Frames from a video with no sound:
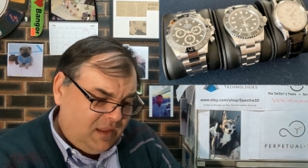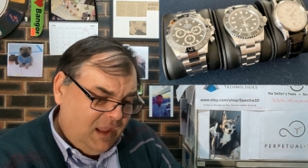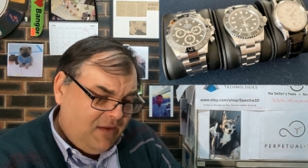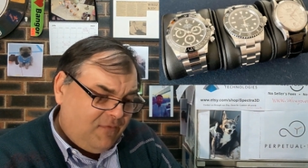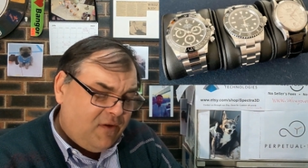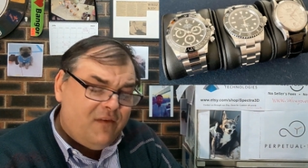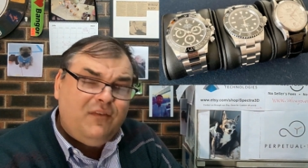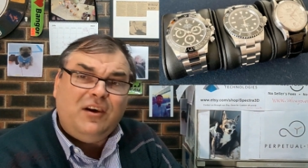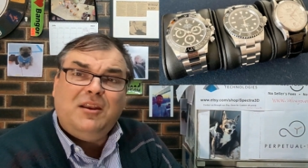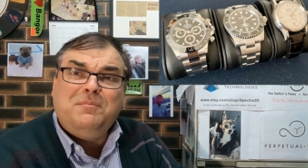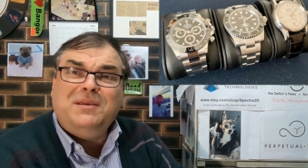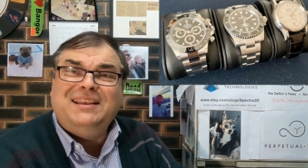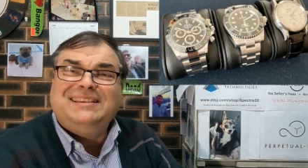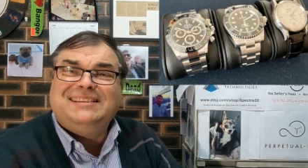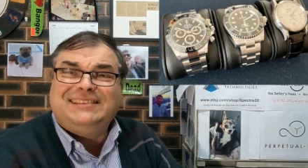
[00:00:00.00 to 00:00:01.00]
If you've got a
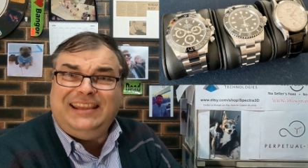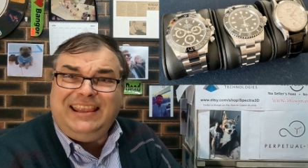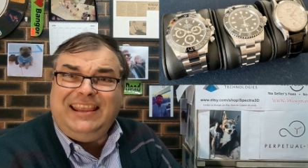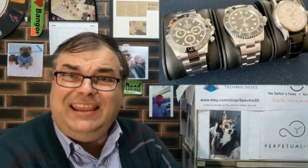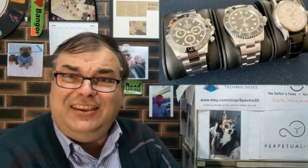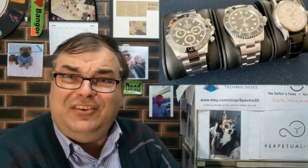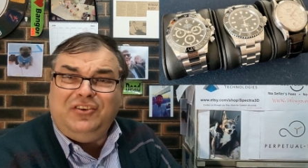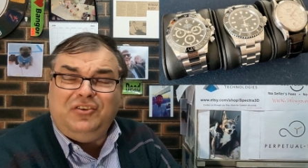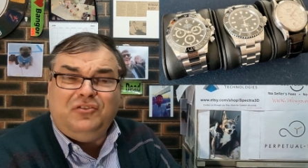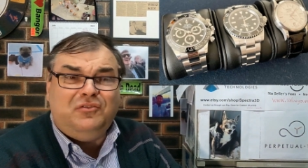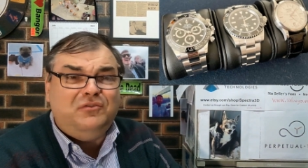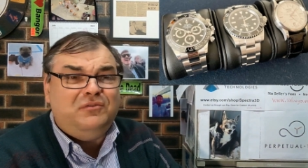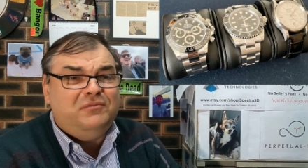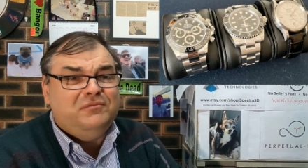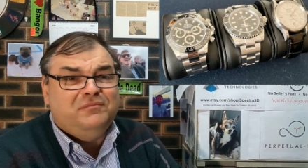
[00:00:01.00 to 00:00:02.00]
bit of C in
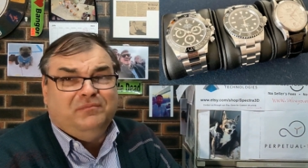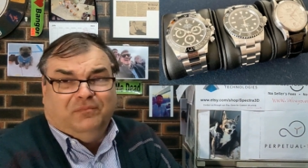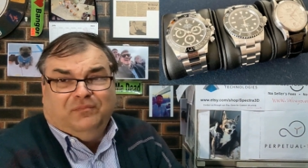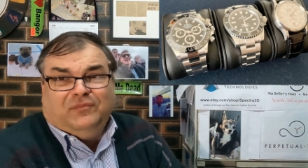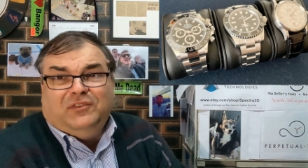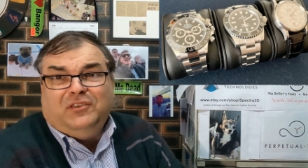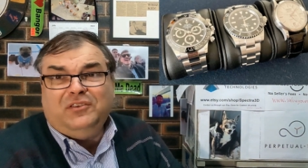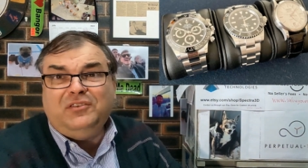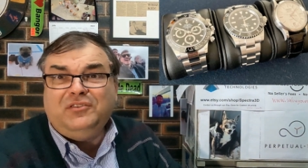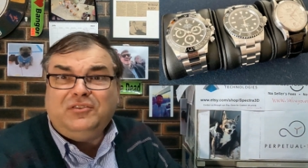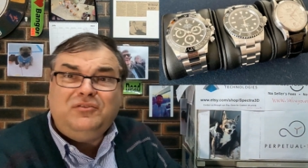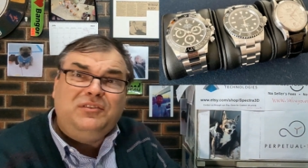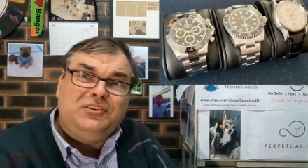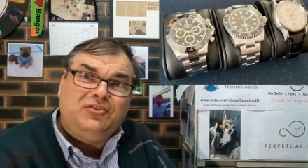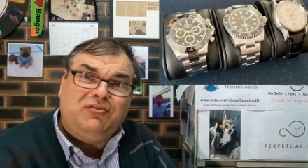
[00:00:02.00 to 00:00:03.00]
you, you can
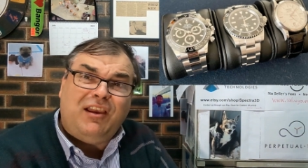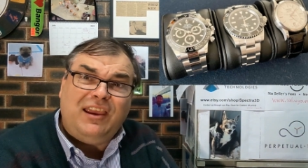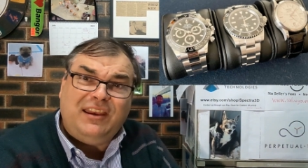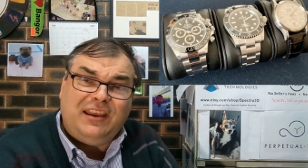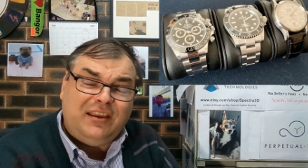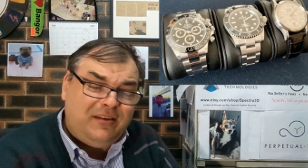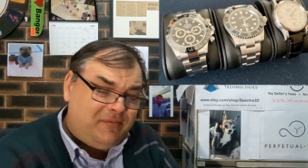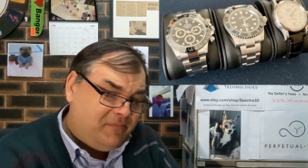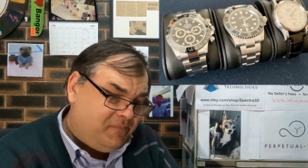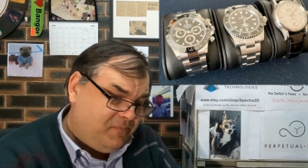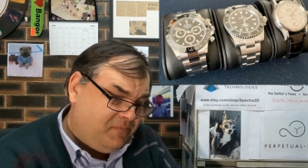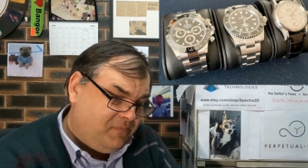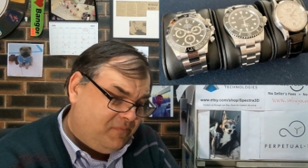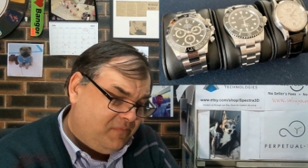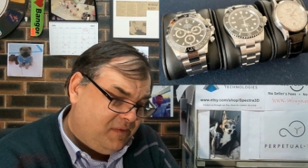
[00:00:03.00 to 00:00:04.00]
do the trading.
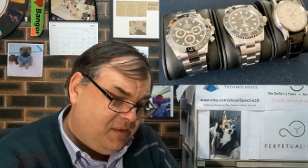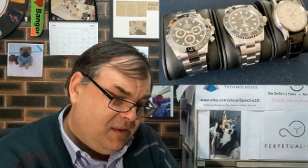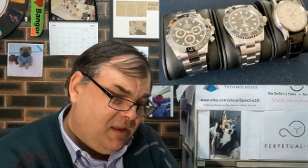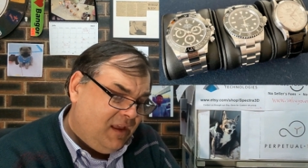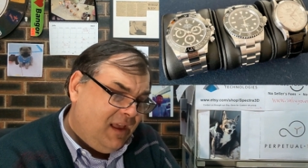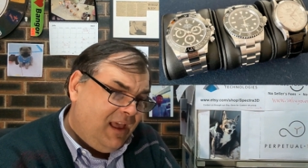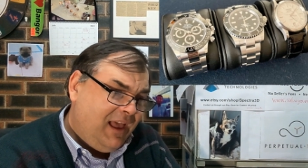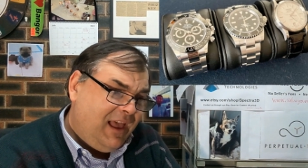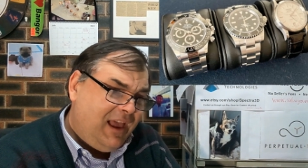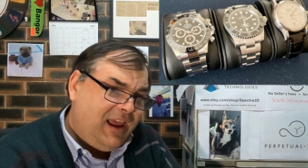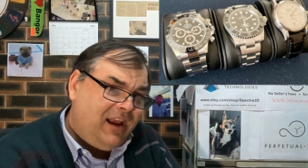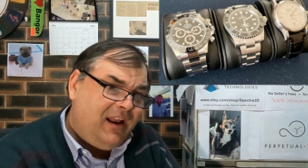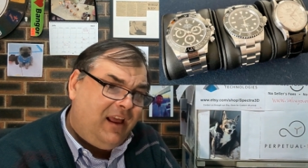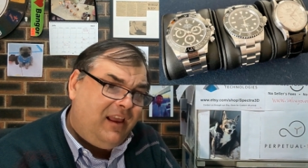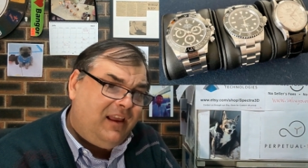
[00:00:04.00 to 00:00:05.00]

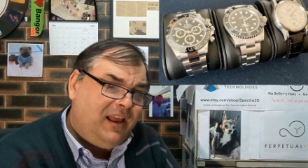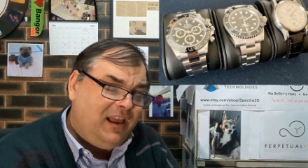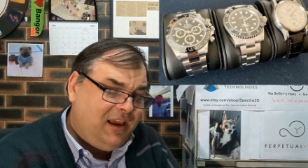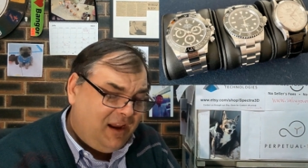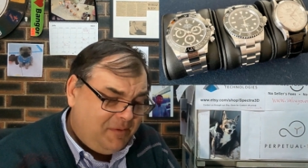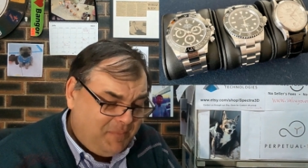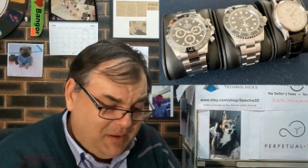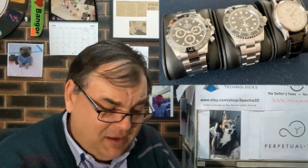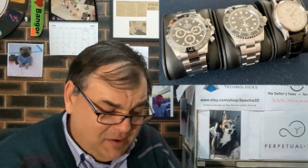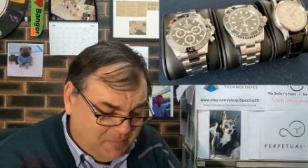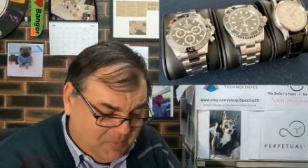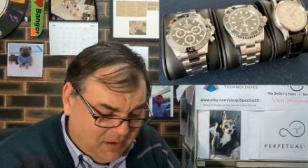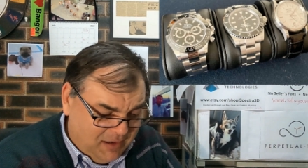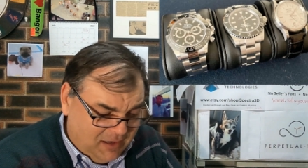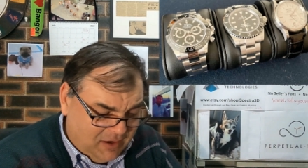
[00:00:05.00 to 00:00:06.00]
And I got to be
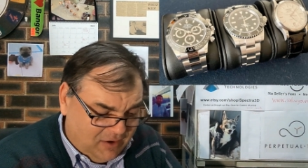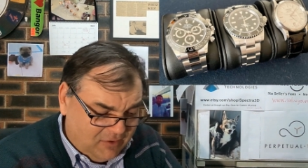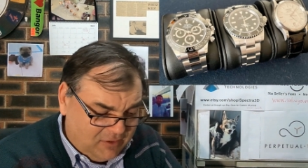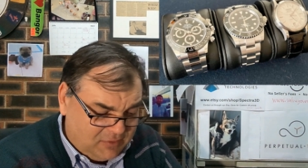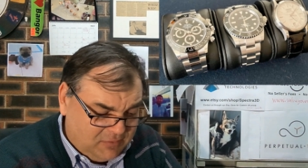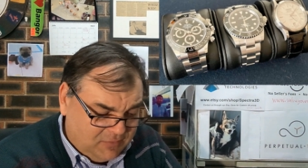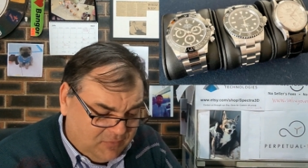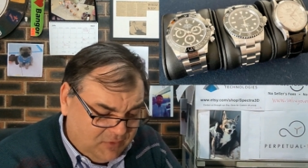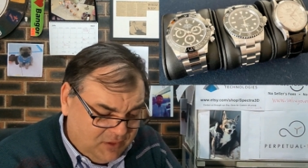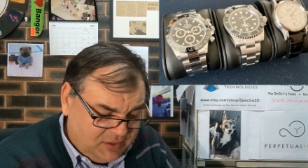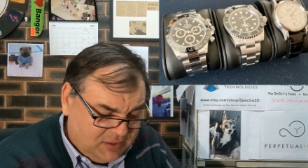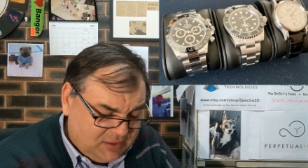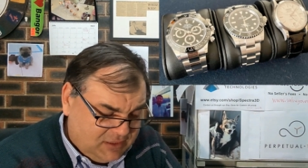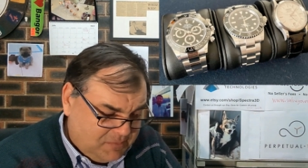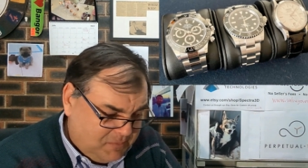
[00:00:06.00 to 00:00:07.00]
completely honest with you.
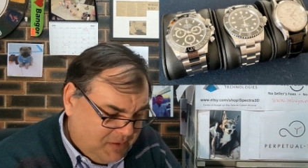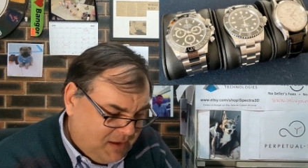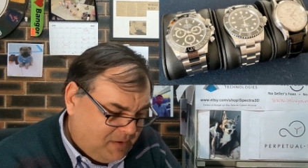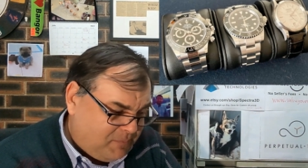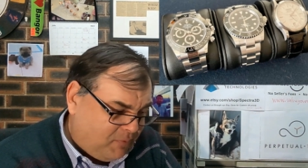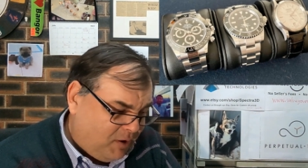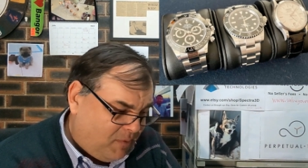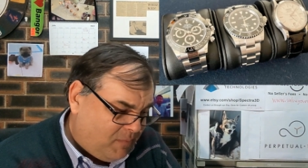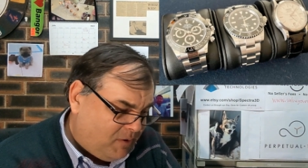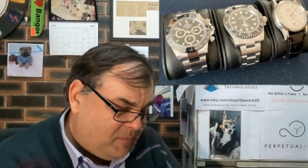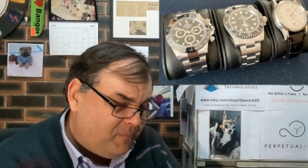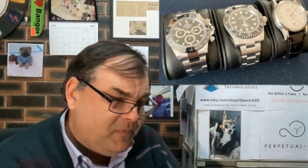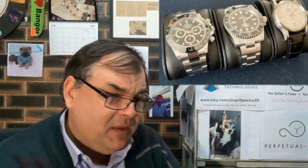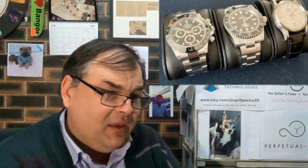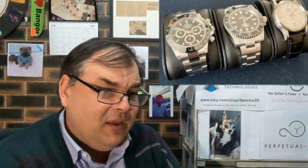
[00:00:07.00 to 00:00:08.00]
This is the big
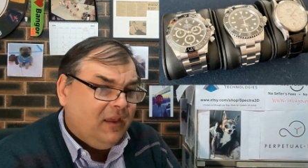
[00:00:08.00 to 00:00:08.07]
problem.